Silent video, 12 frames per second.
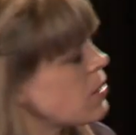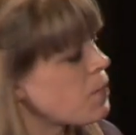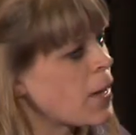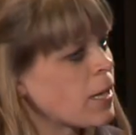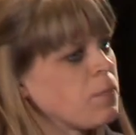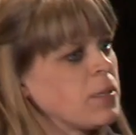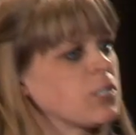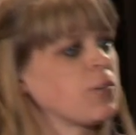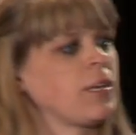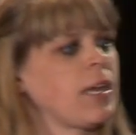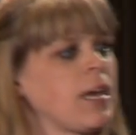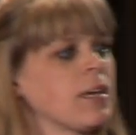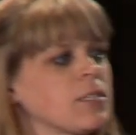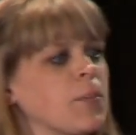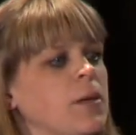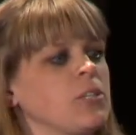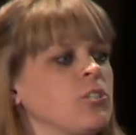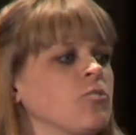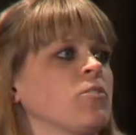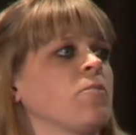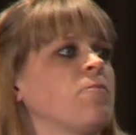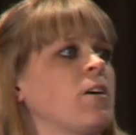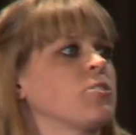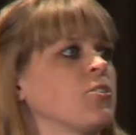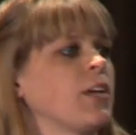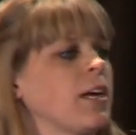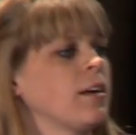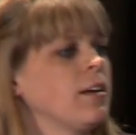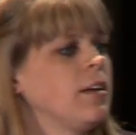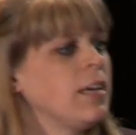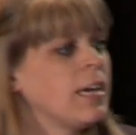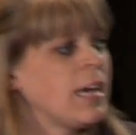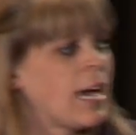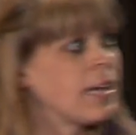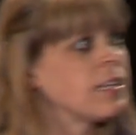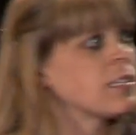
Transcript: impact mentoring has upon children in foster care, I